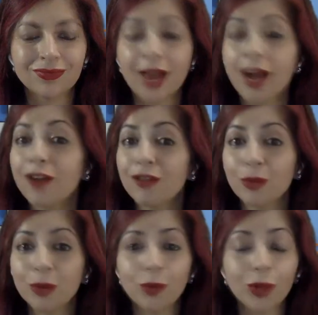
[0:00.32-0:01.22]
Hi
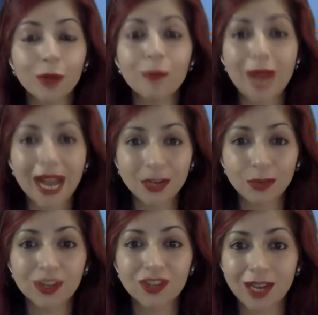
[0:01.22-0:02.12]
everyone, welcome back to
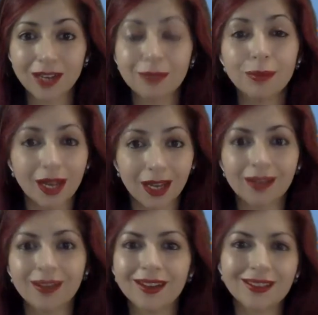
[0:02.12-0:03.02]
my channel,
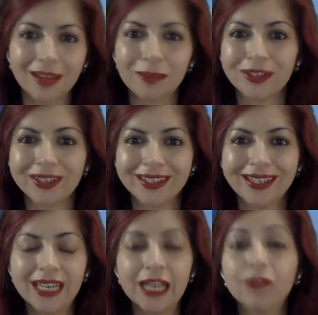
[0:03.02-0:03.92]
Monica Talk Cyber.
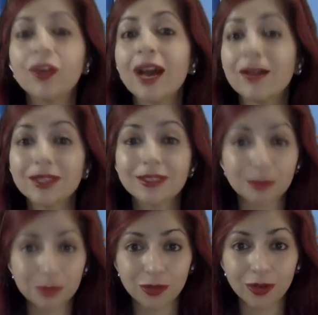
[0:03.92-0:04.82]
If you haven't
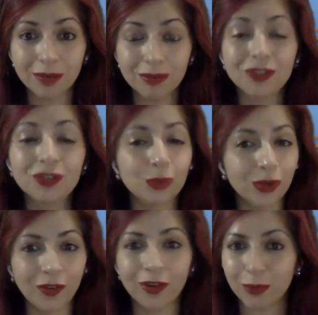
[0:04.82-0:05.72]
subscribed, do
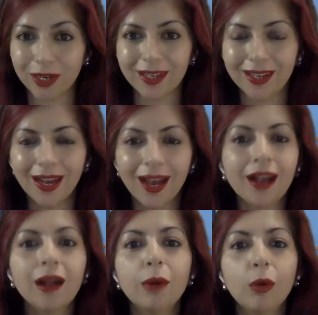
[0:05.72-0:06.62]
it right away.
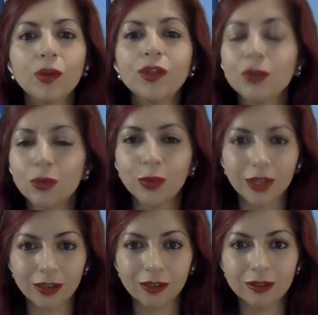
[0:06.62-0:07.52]
I come up with new
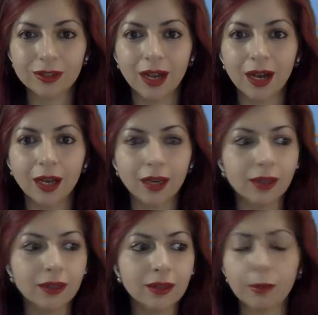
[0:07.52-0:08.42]
videos on
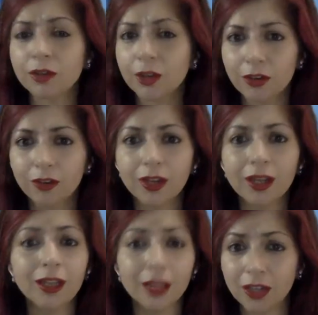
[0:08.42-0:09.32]

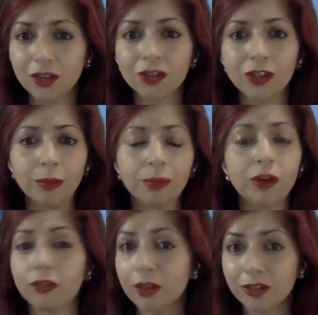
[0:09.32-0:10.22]
cybersecurity, leadership,
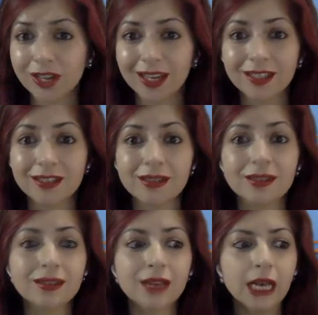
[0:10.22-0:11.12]
career
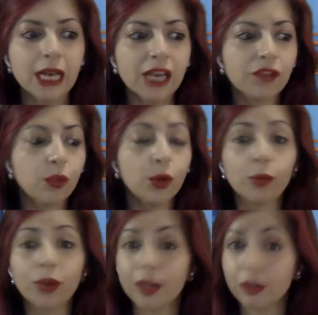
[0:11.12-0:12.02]
challenges. If you want to
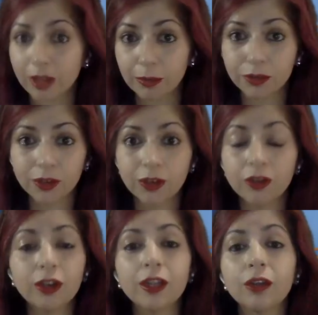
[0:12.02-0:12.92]
break into
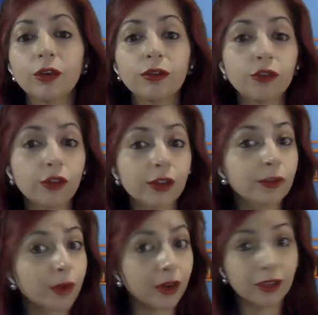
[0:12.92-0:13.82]
cybersecurity or if you're an
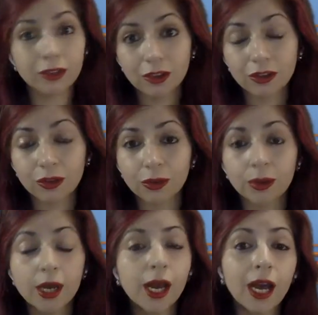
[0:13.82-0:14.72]
aspiring
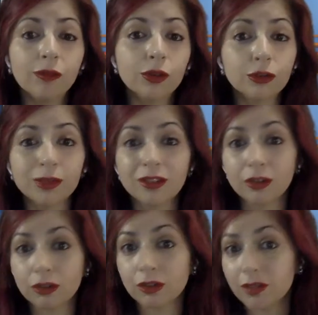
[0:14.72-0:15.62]
CISO, I have also my
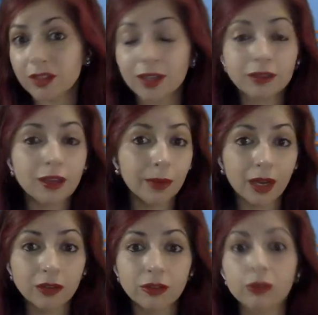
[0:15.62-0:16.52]
CISO series that is coming
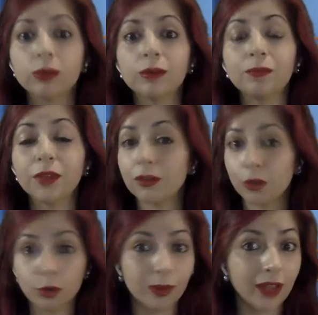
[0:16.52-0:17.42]
out soon. It's
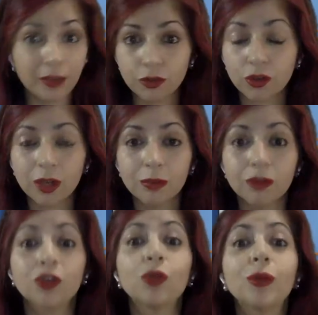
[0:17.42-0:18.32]
going to be live stream,
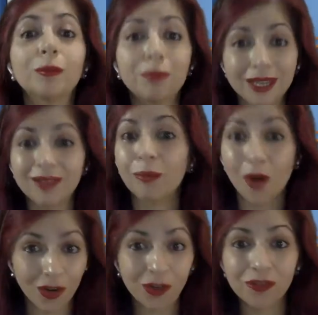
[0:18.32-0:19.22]
so you will be a
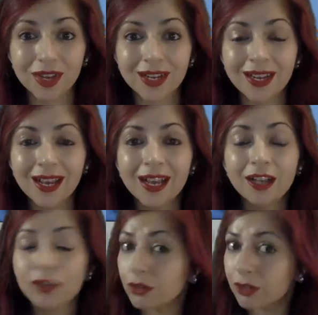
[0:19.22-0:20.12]
part of it.
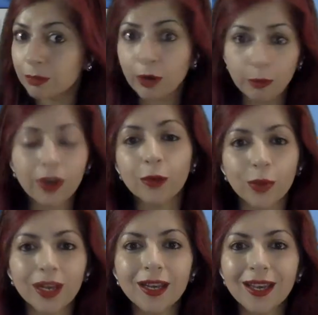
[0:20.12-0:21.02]
So subscribe right
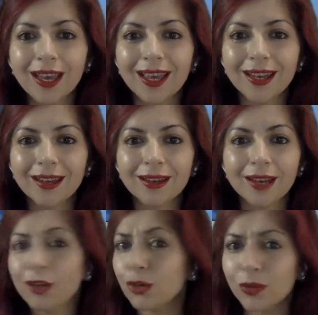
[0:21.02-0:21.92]
away
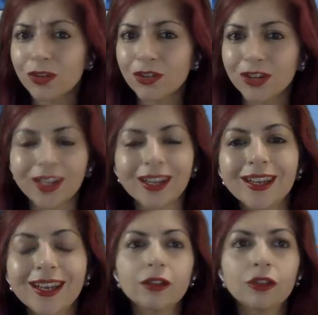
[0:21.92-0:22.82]
and enjoy the journey.
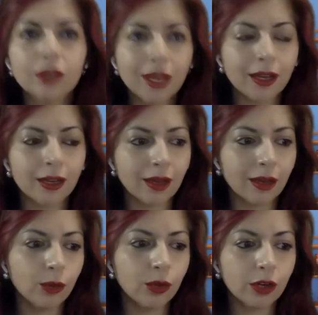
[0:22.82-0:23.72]
Today,
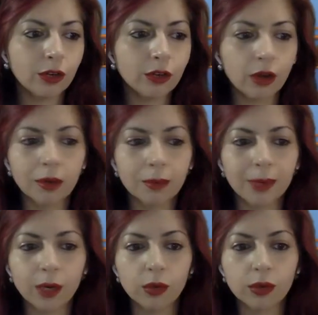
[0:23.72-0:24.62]
I wanted to talk
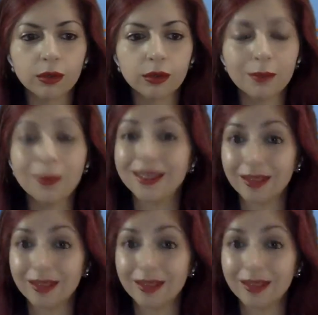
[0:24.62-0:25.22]
about mental